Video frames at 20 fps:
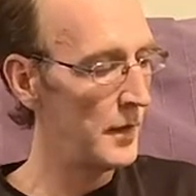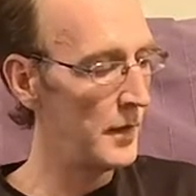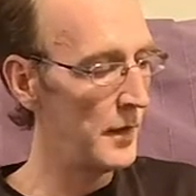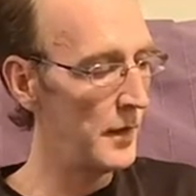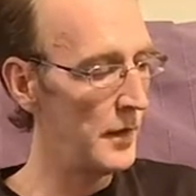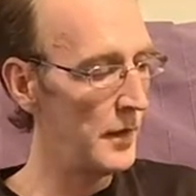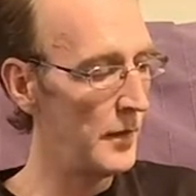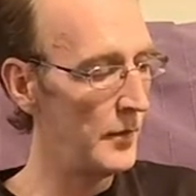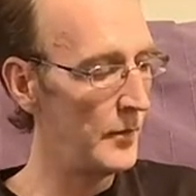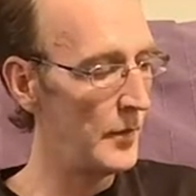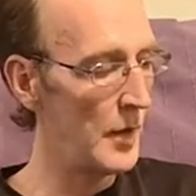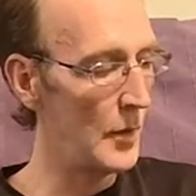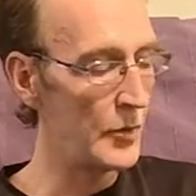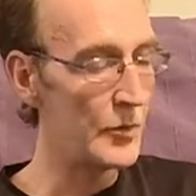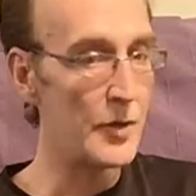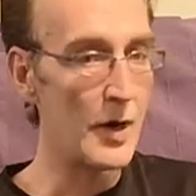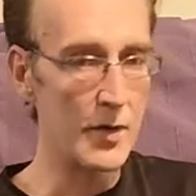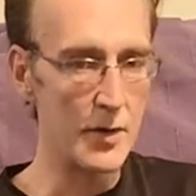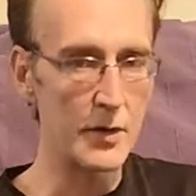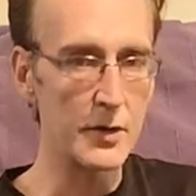I
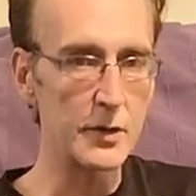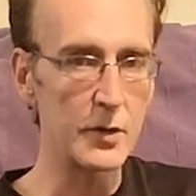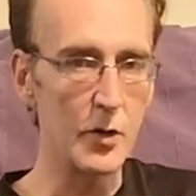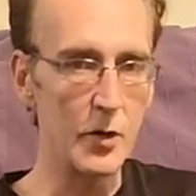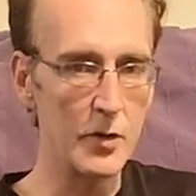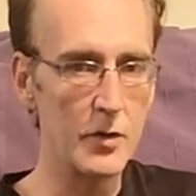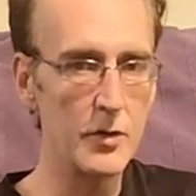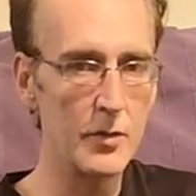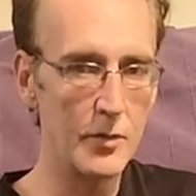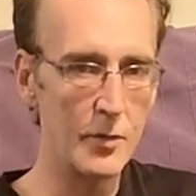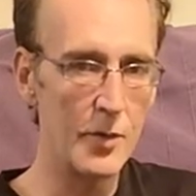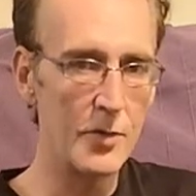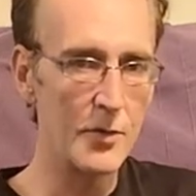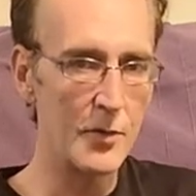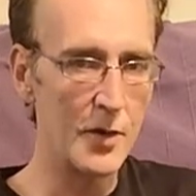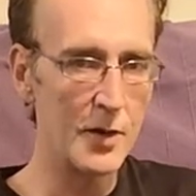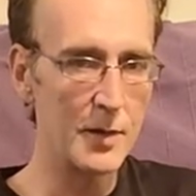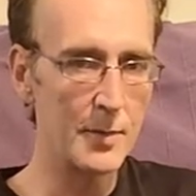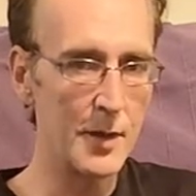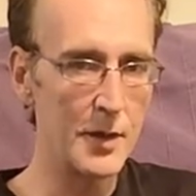would rather have gone with
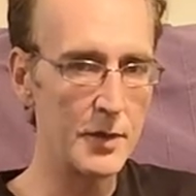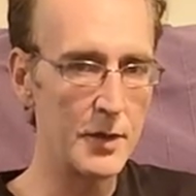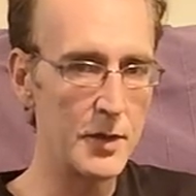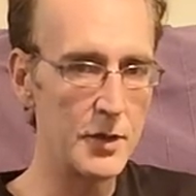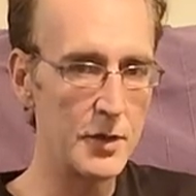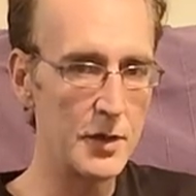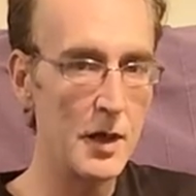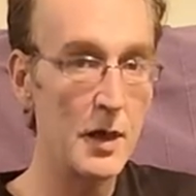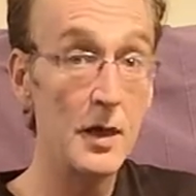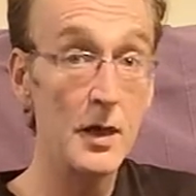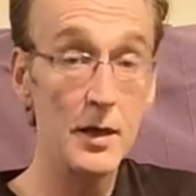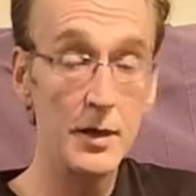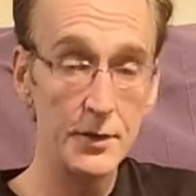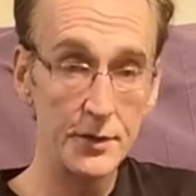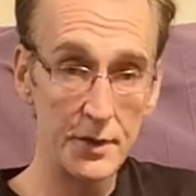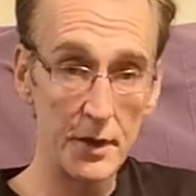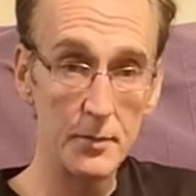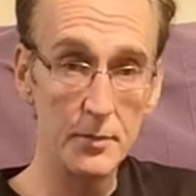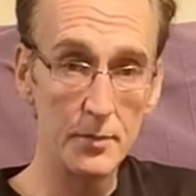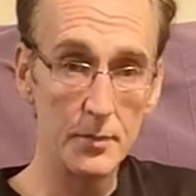the recommendation.
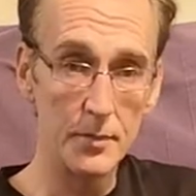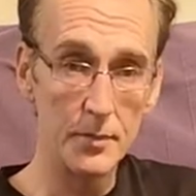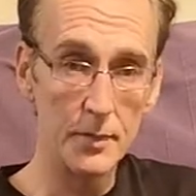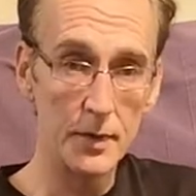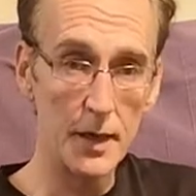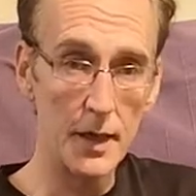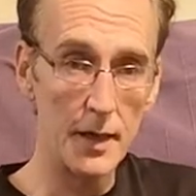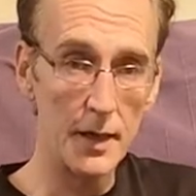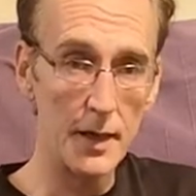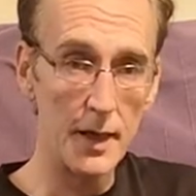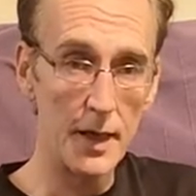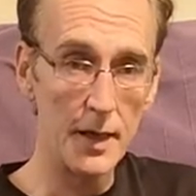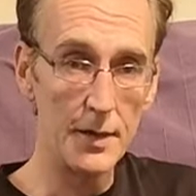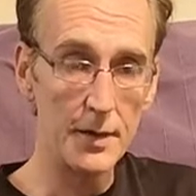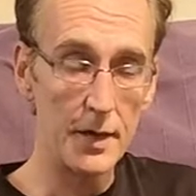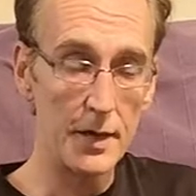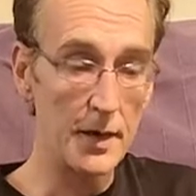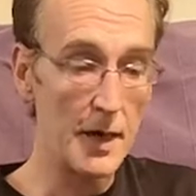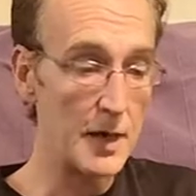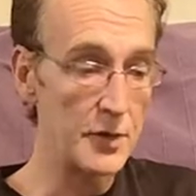Same guy
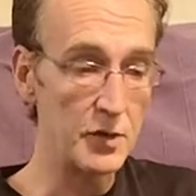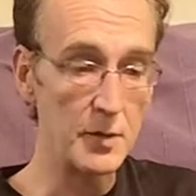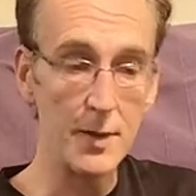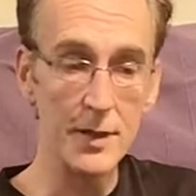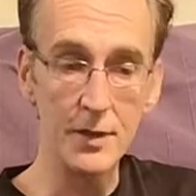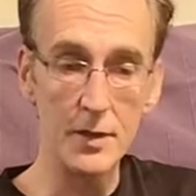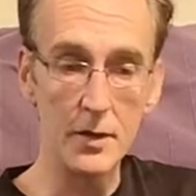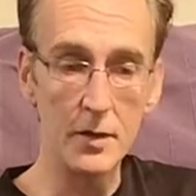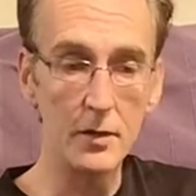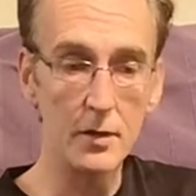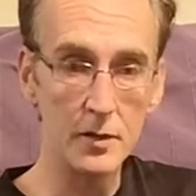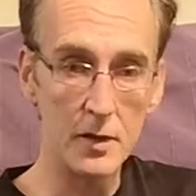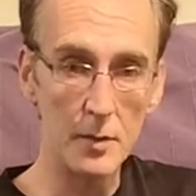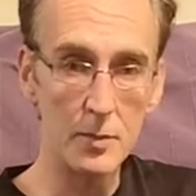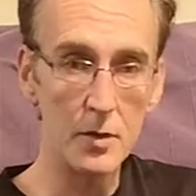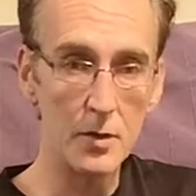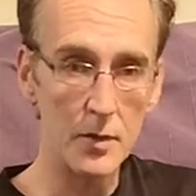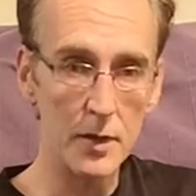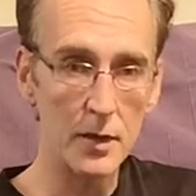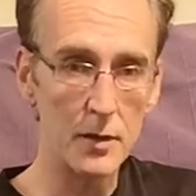actually made another
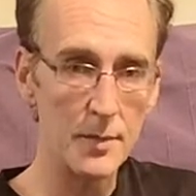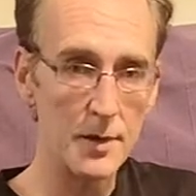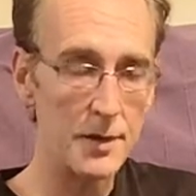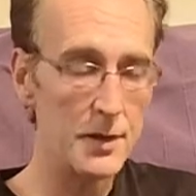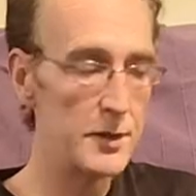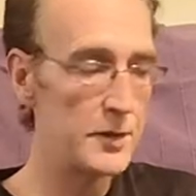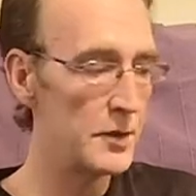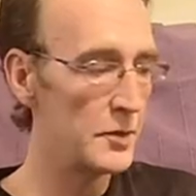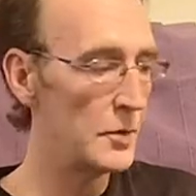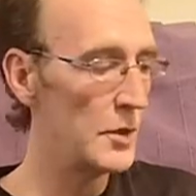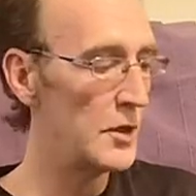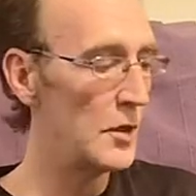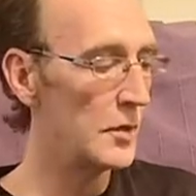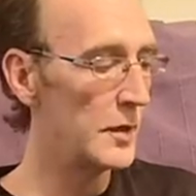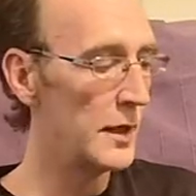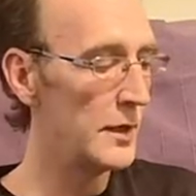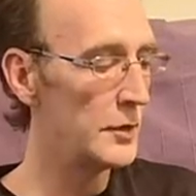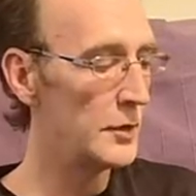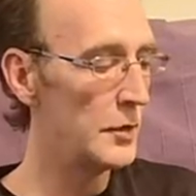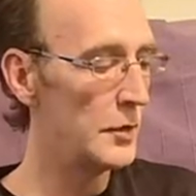couple of recommendations, which
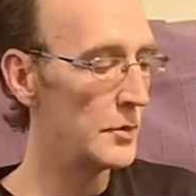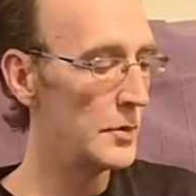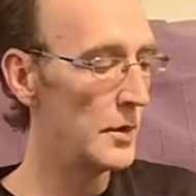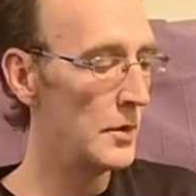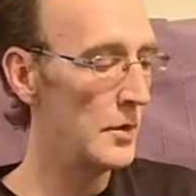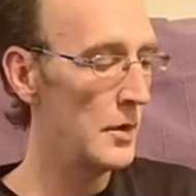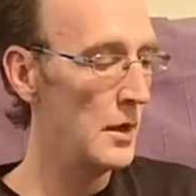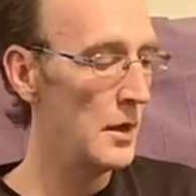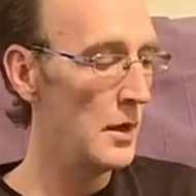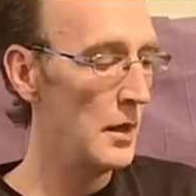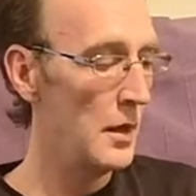I'll get to as well.